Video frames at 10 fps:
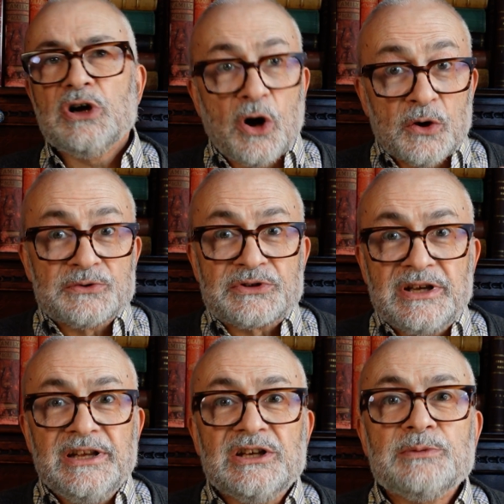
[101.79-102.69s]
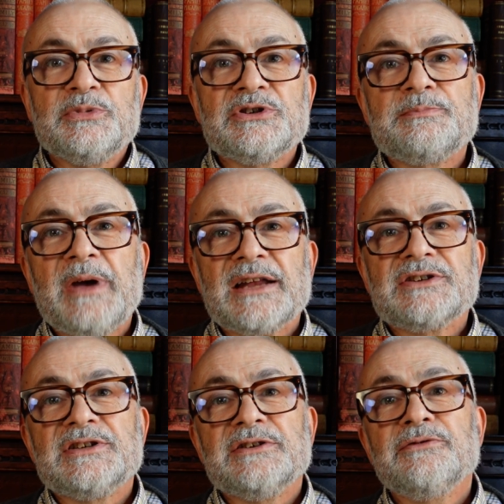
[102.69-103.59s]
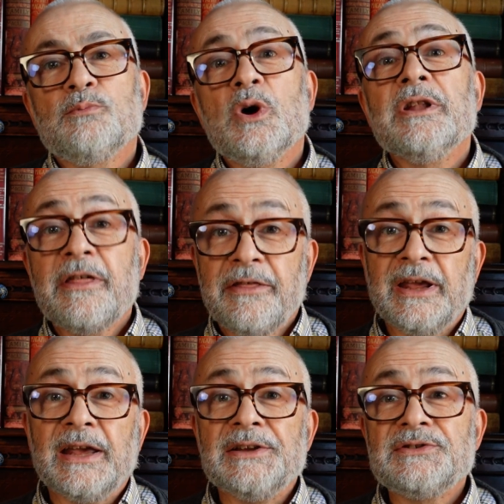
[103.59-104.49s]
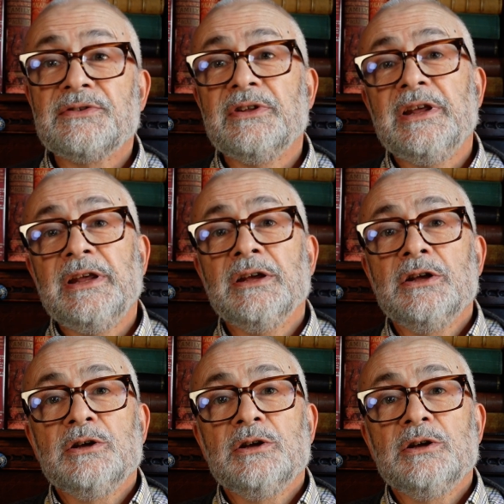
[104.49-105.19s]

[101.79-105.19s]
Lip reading: Oz geek perspective, one thing is the